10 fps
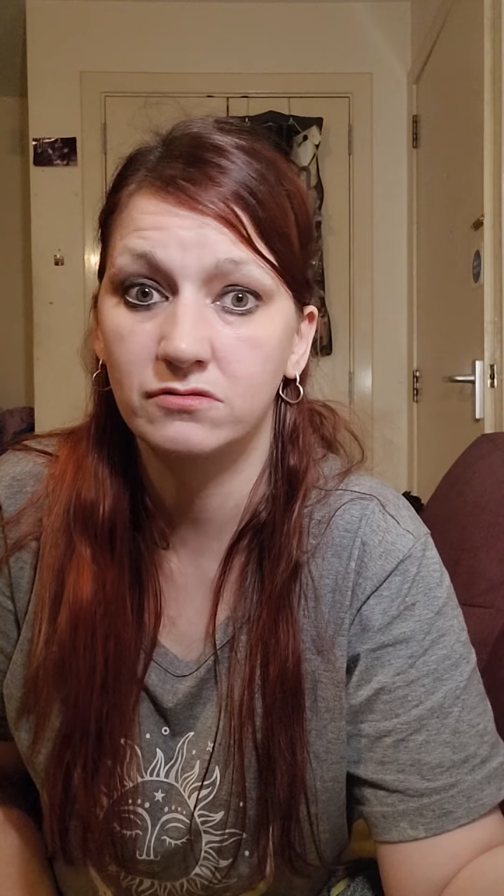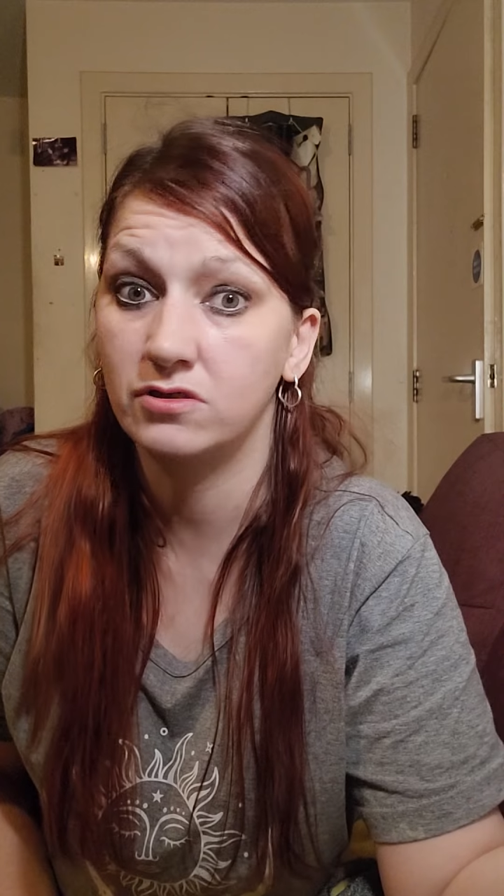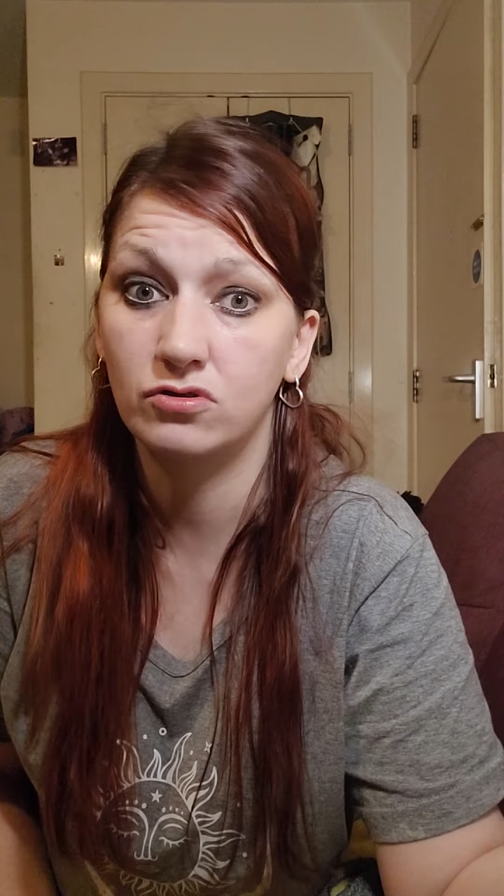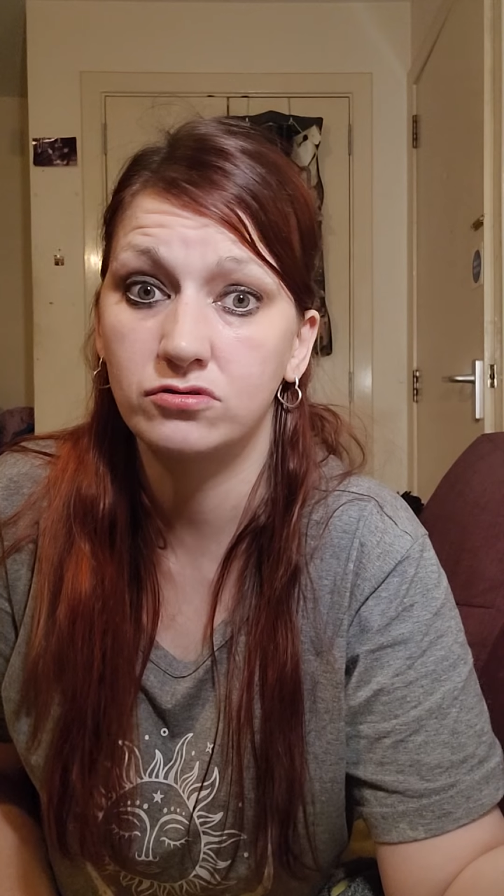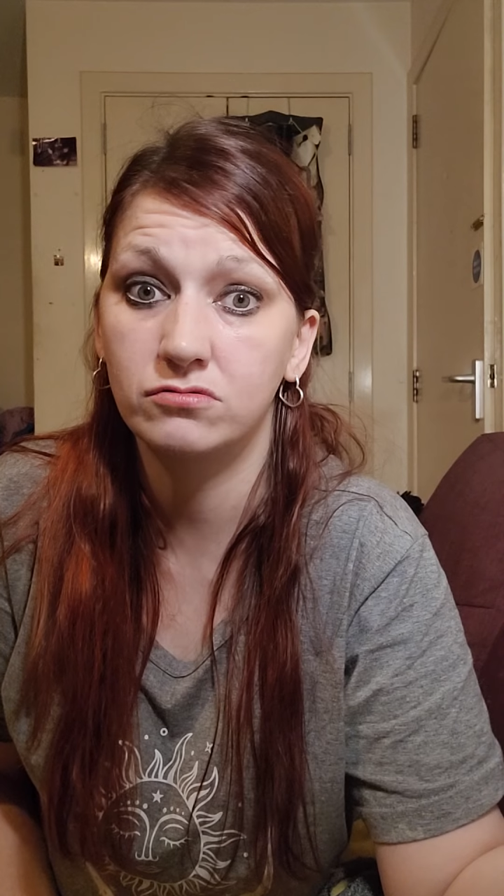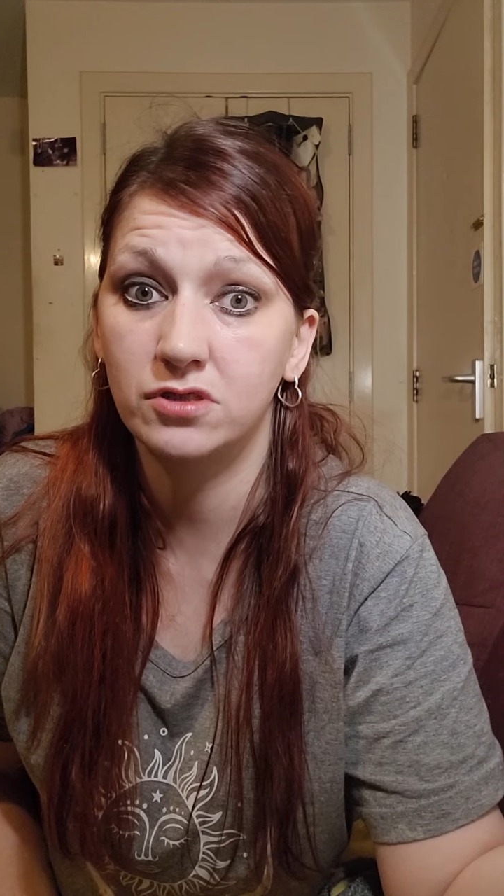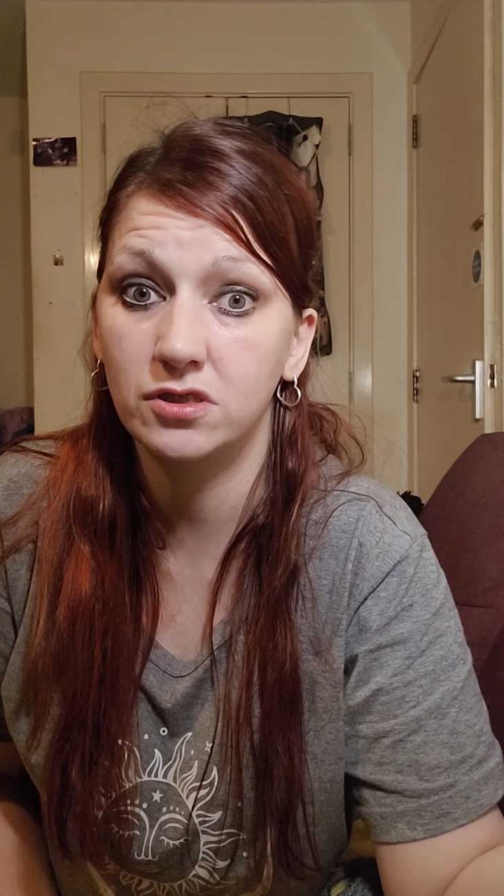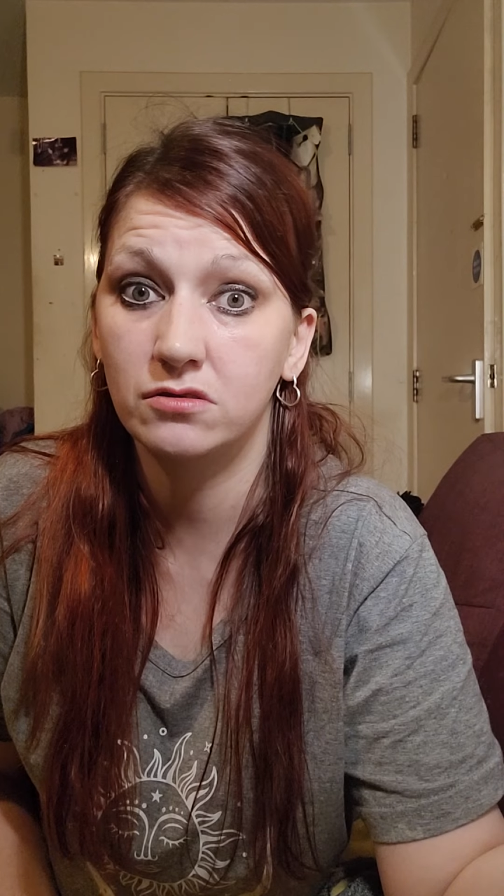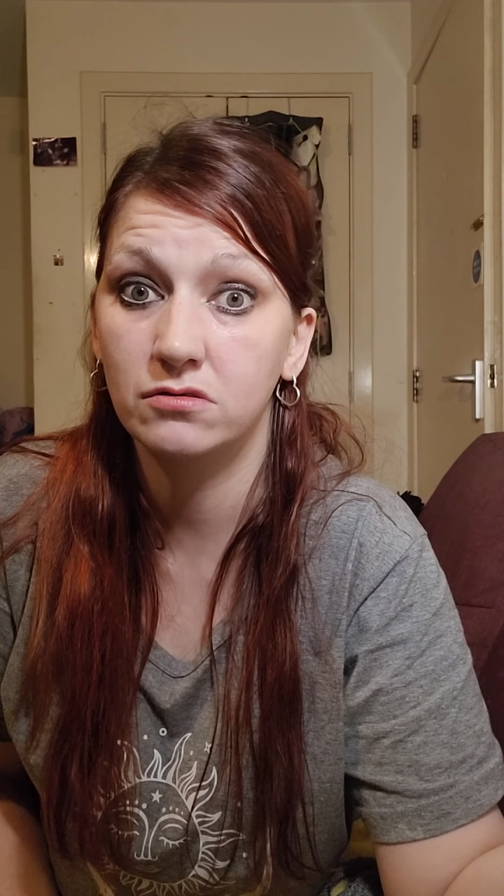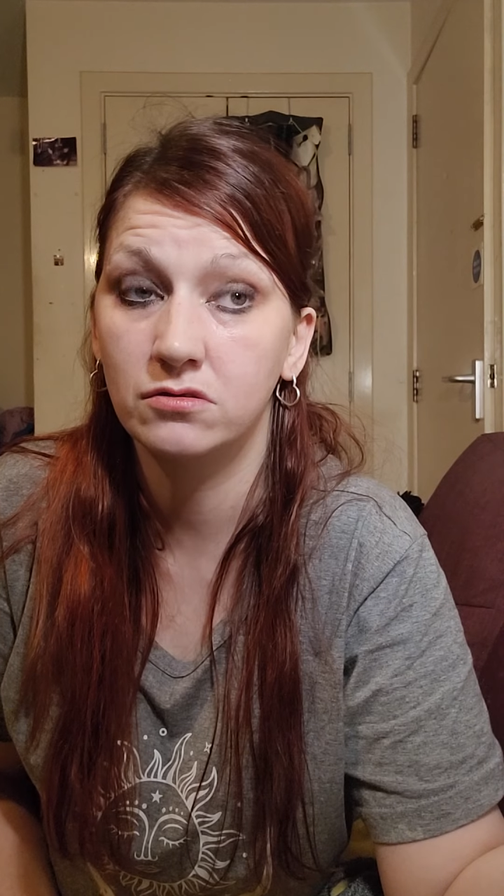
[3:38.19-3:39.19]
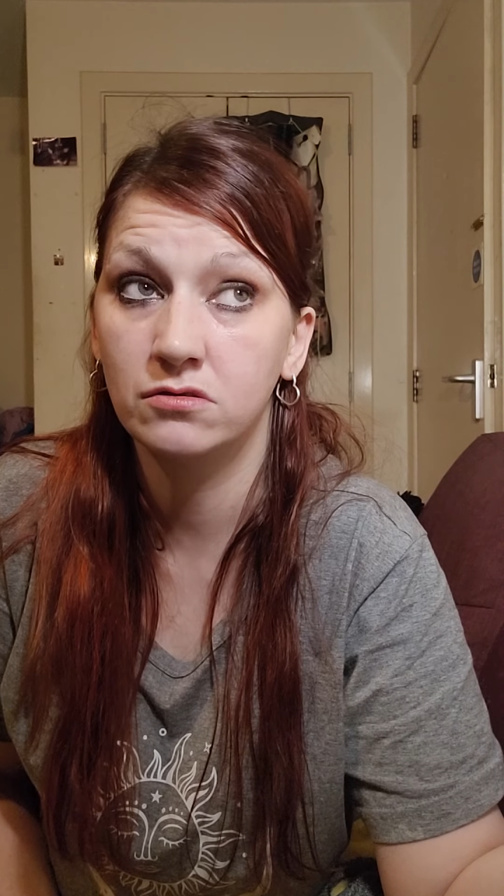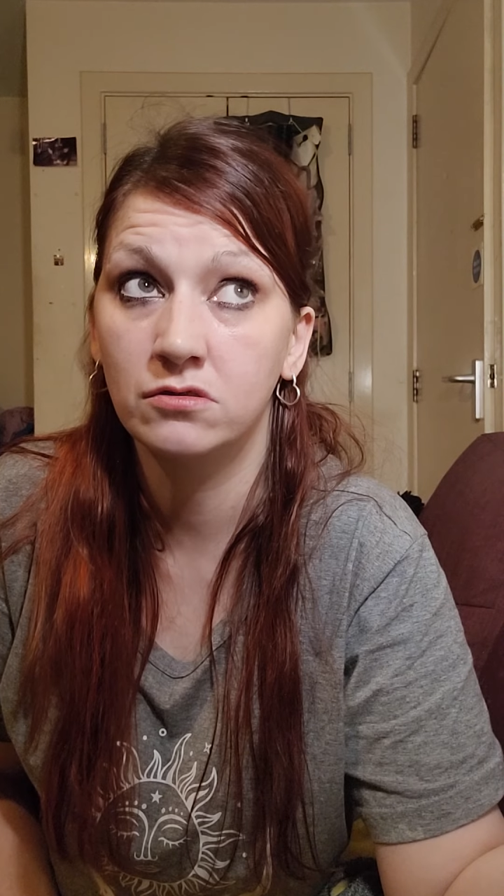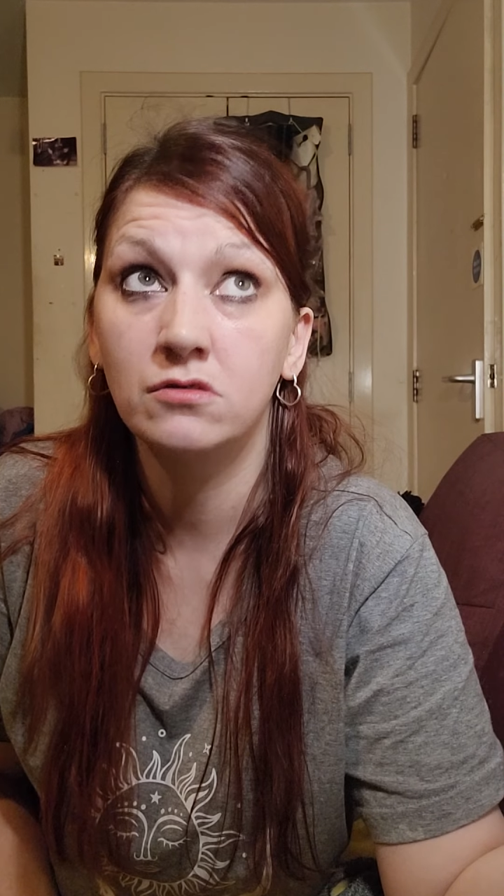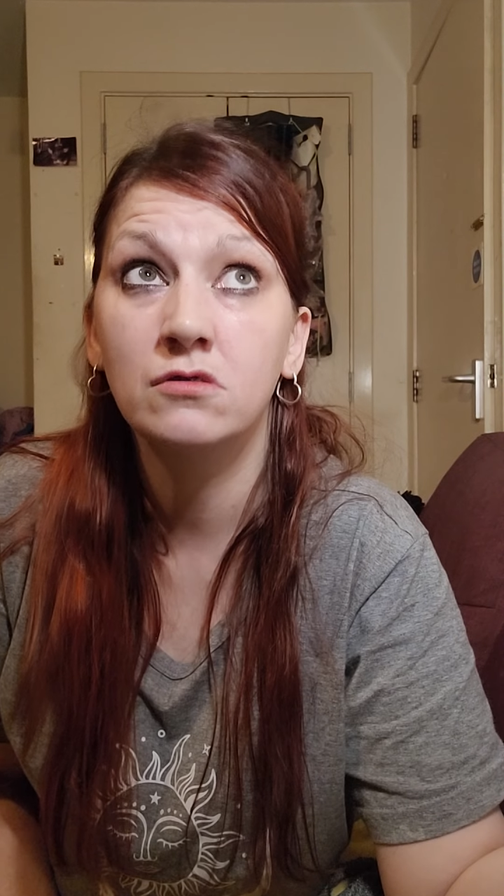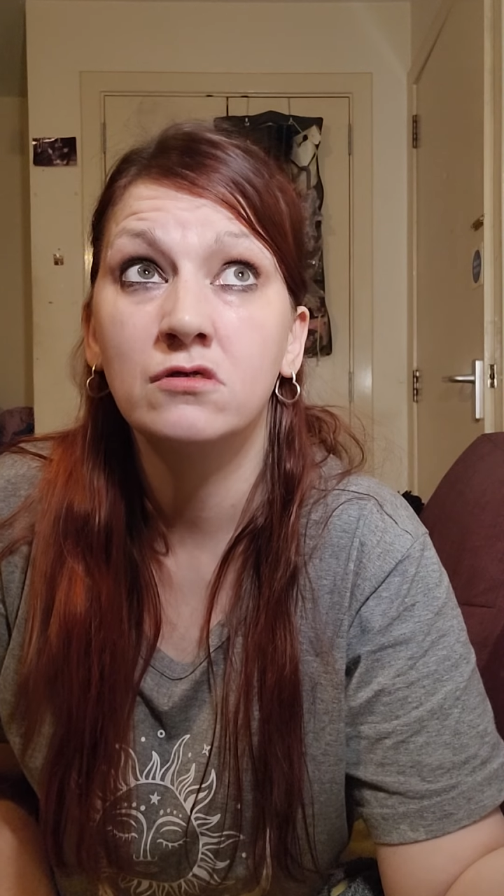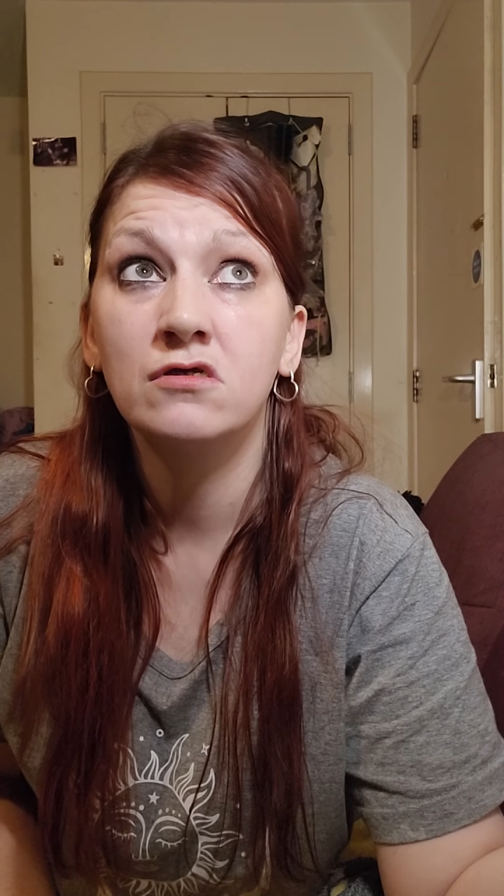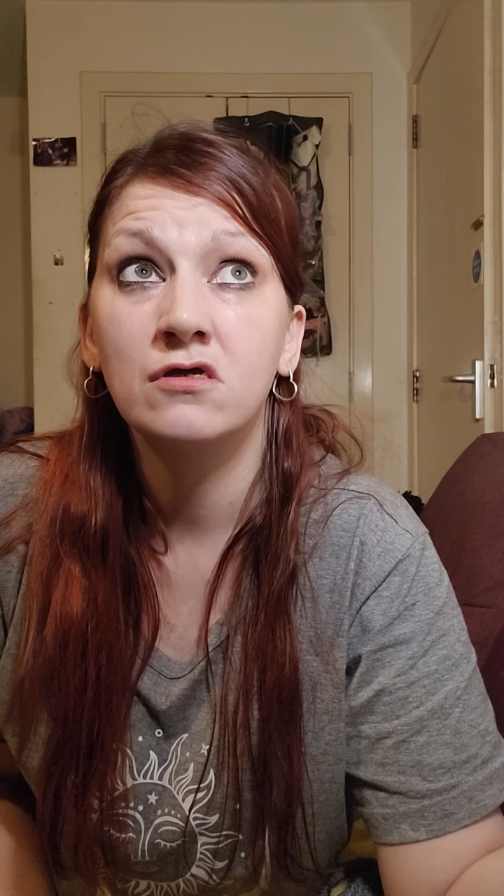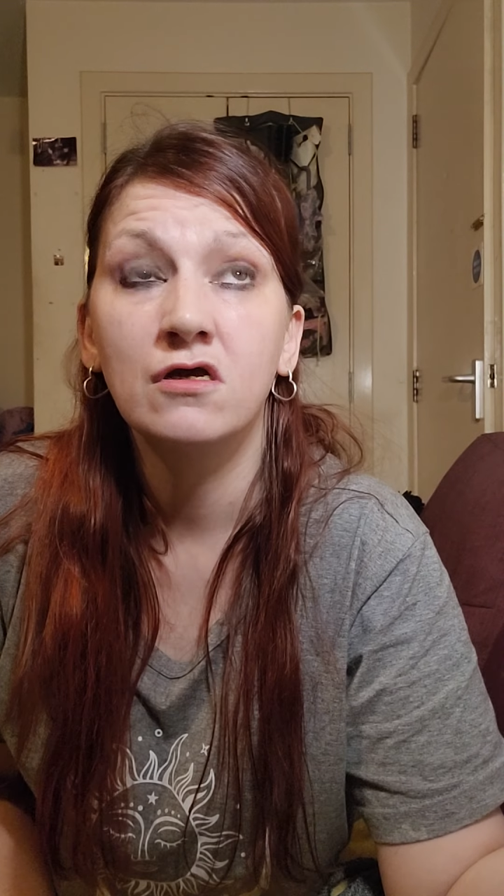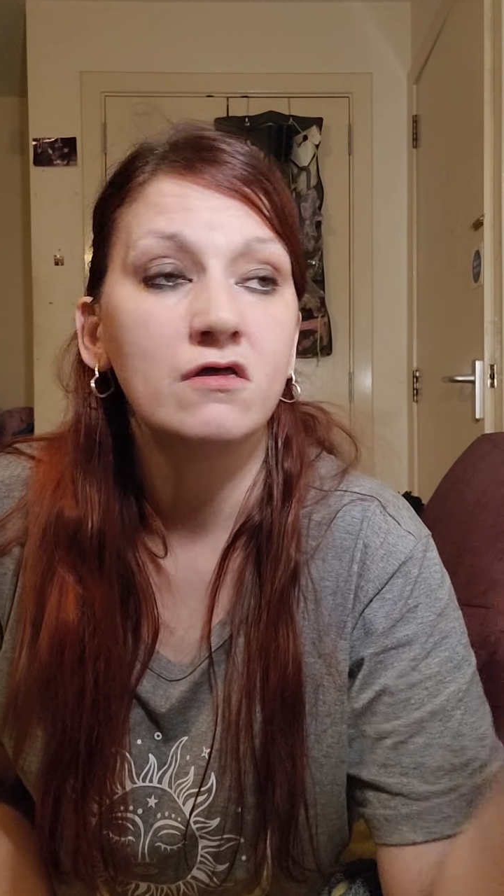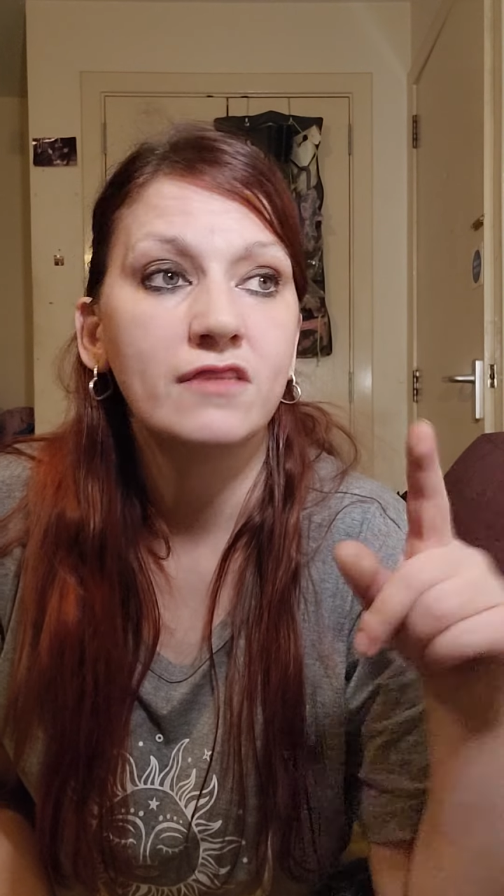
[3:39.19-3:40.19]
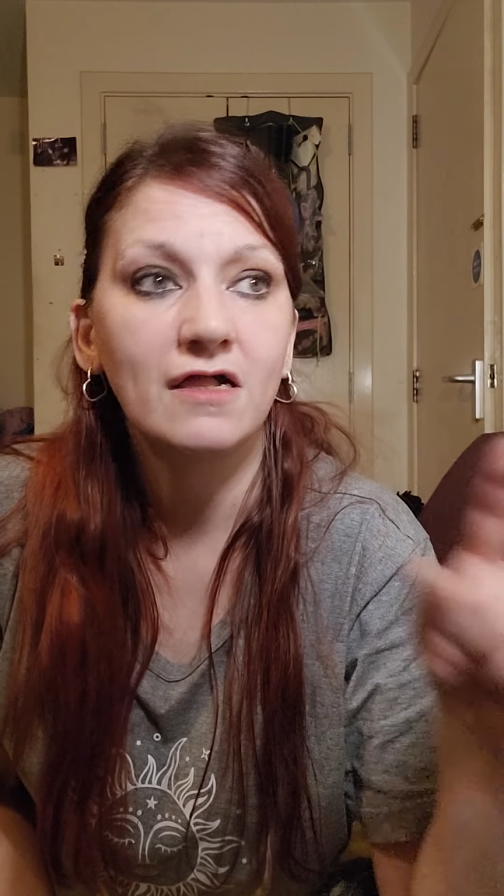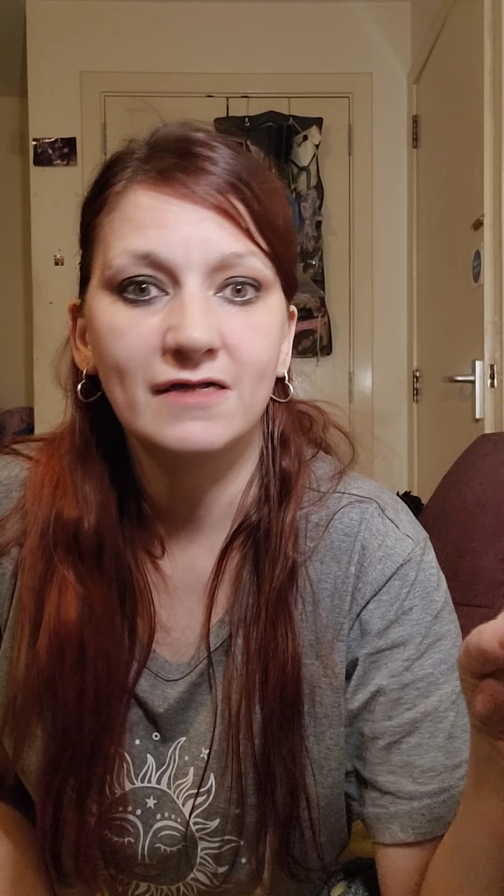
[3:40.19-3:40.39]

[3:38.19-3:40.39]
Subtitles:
and not do it? That